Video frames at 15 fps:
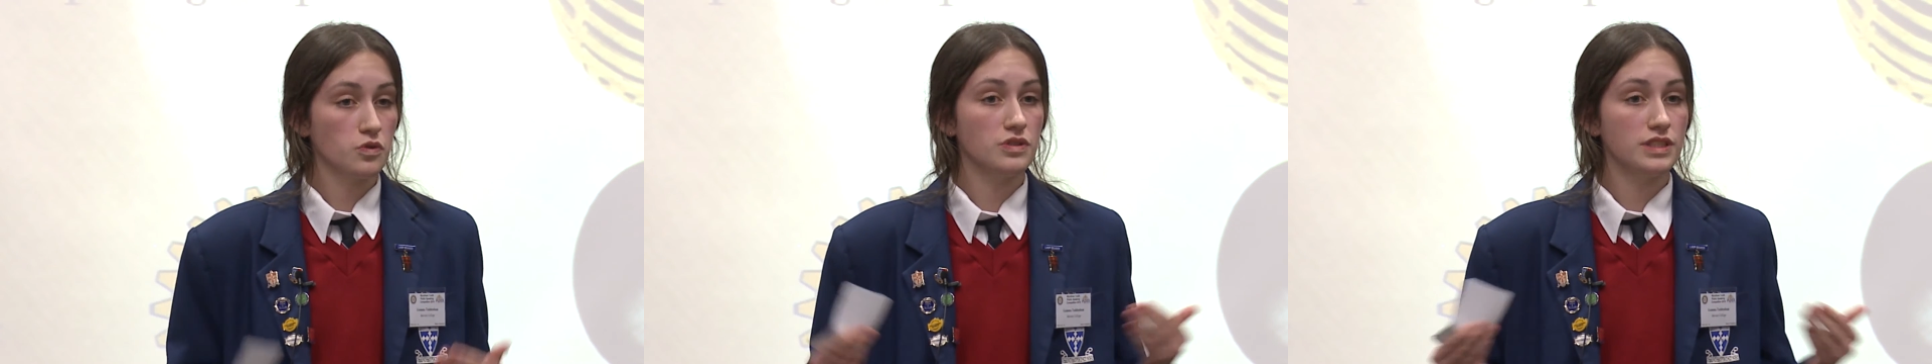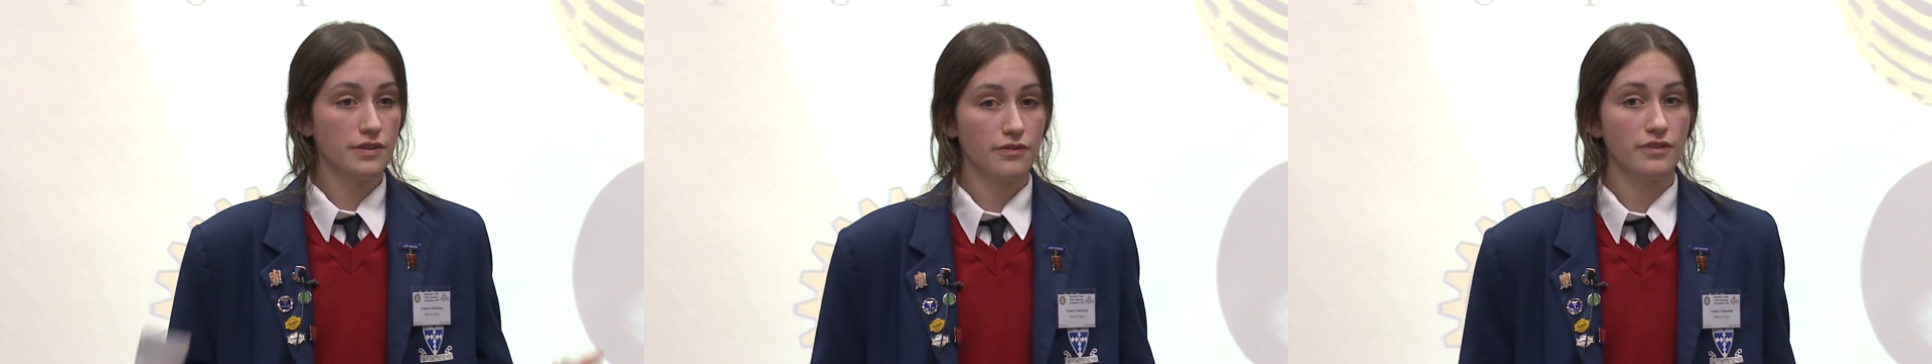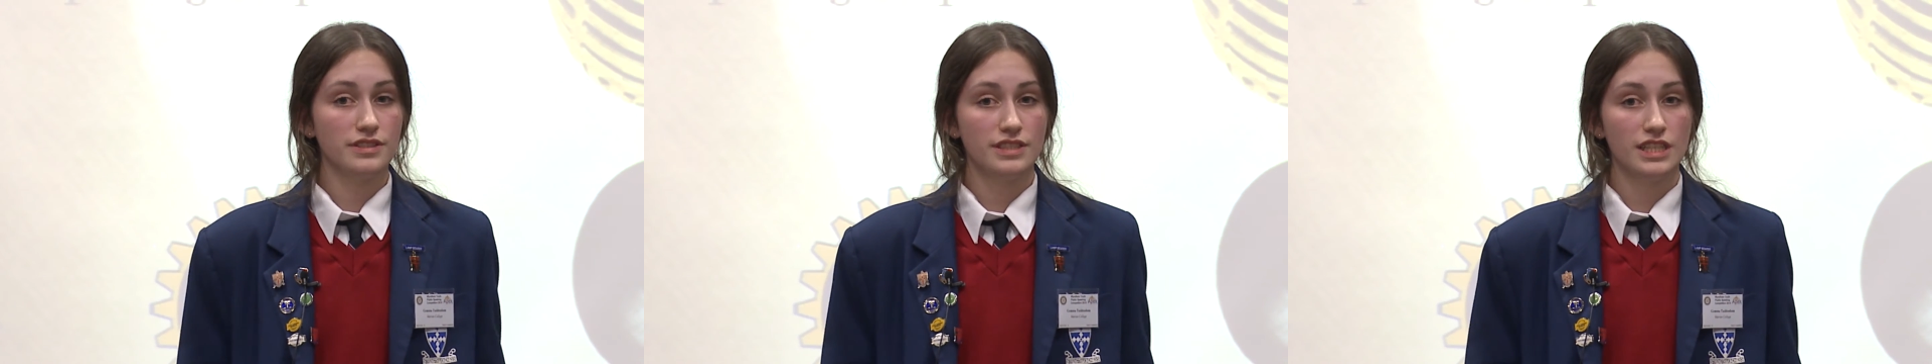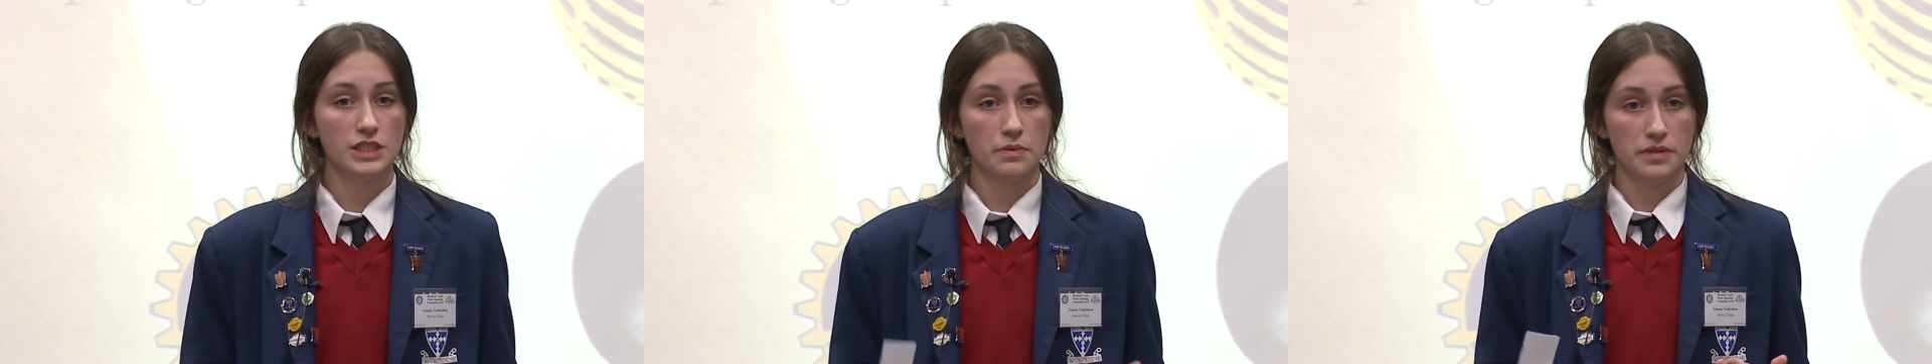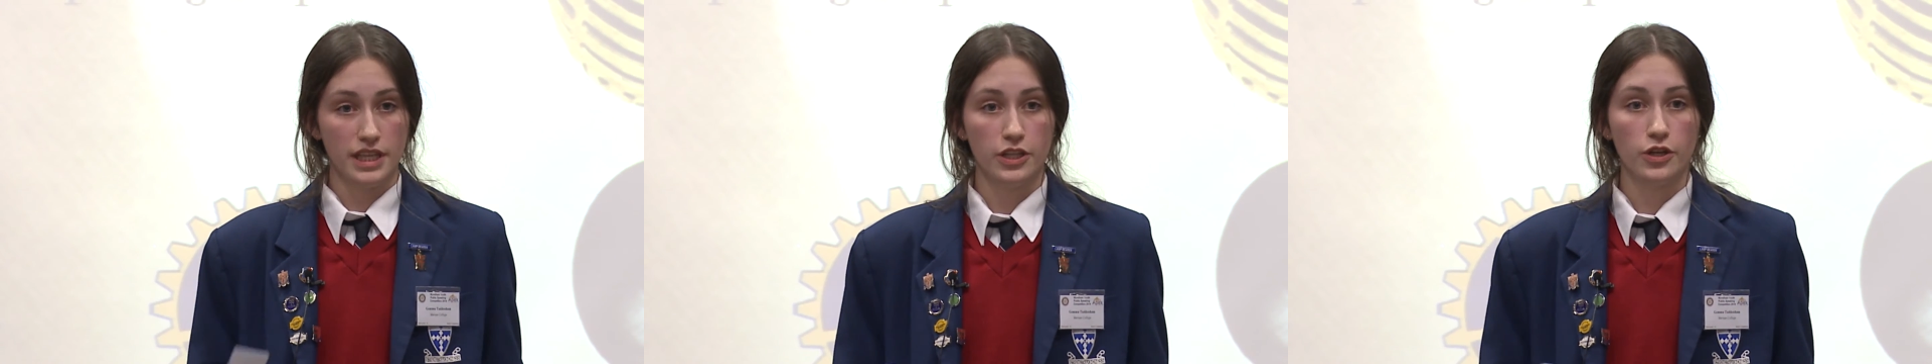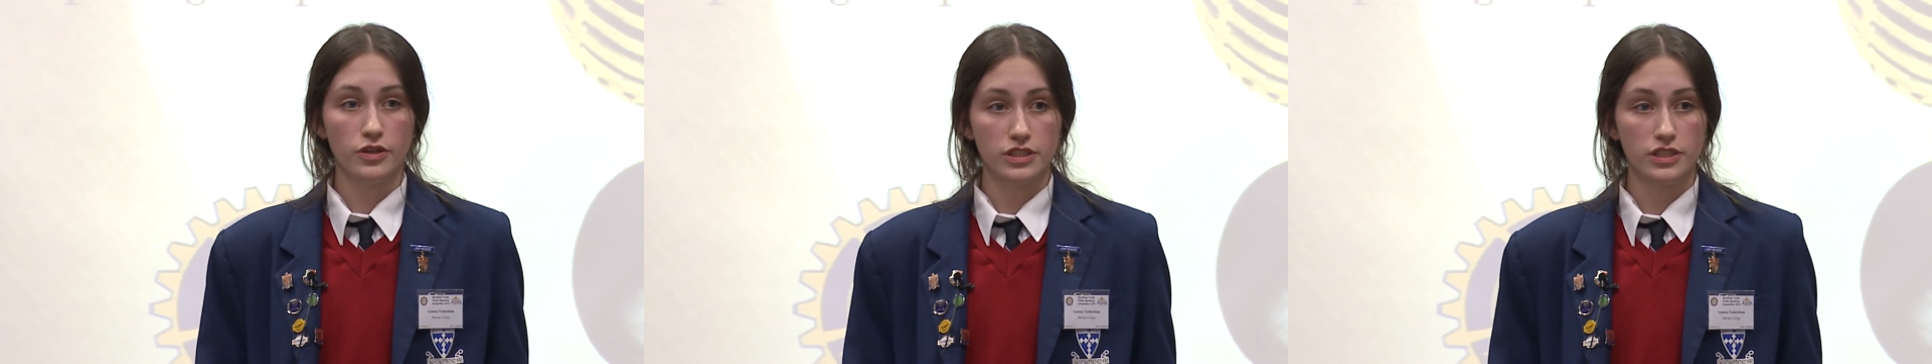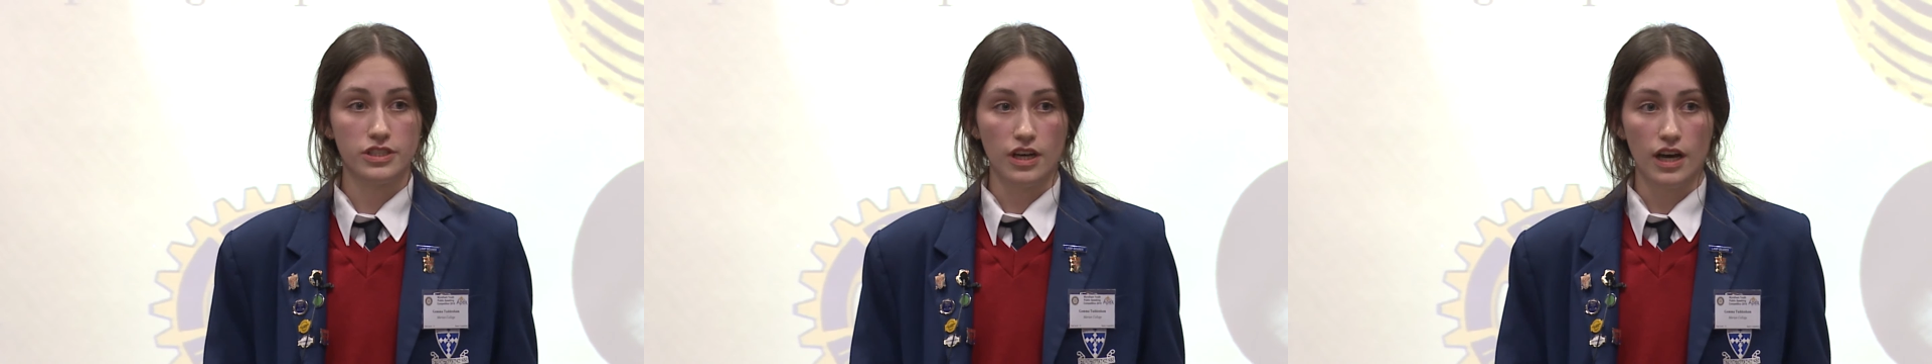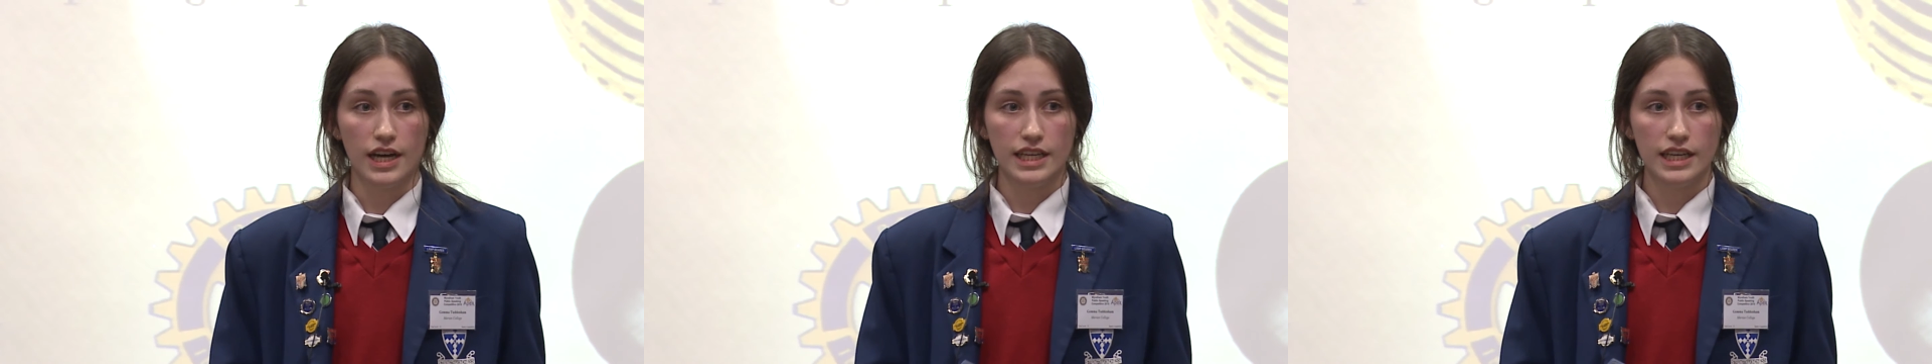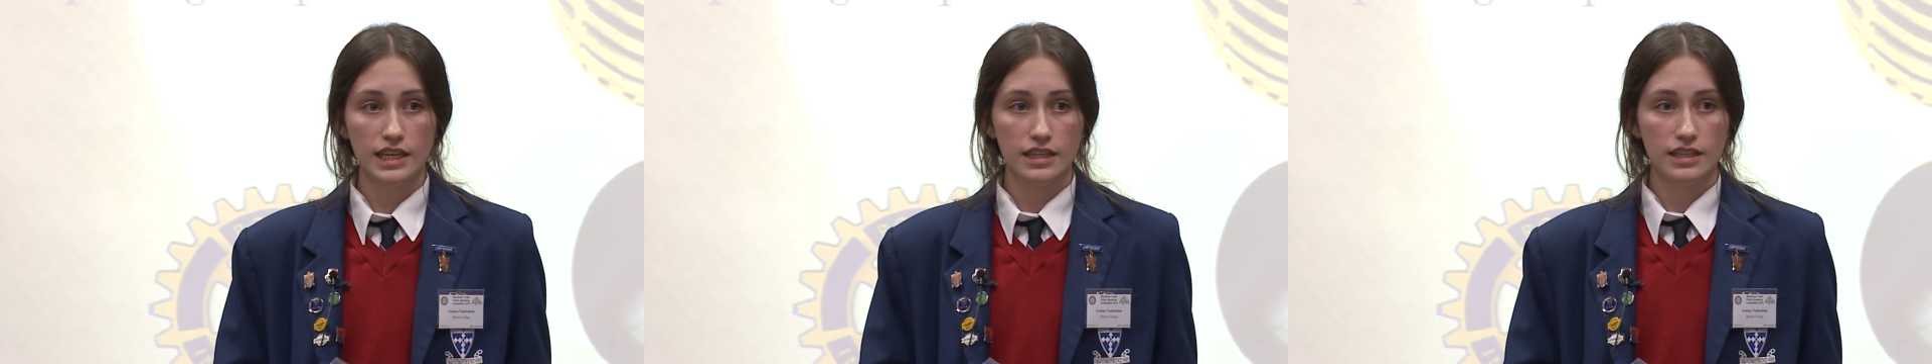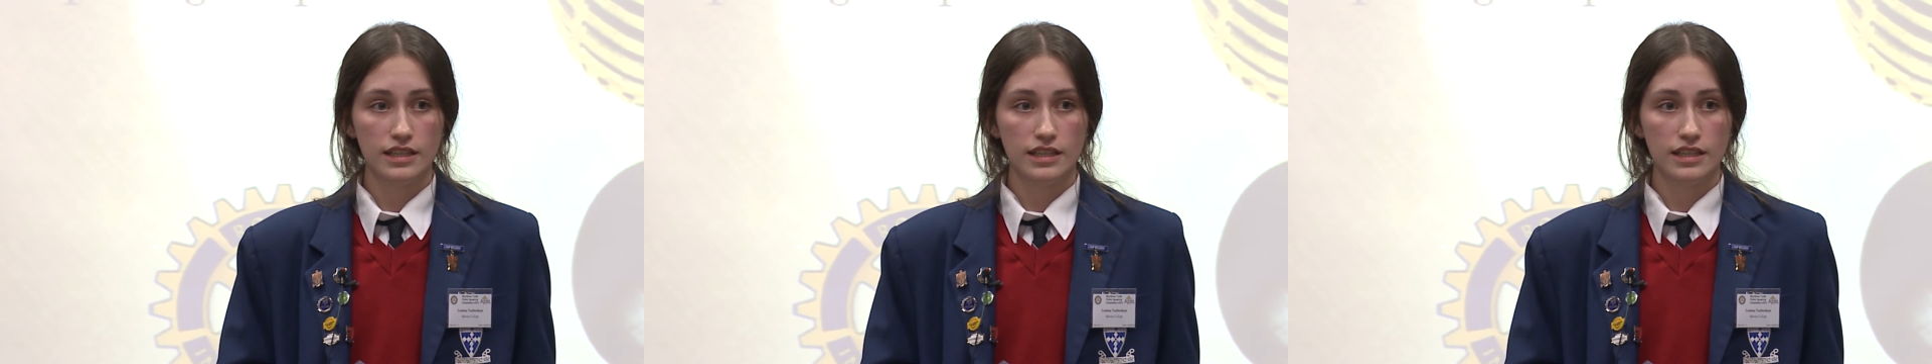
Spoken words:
differences within your society,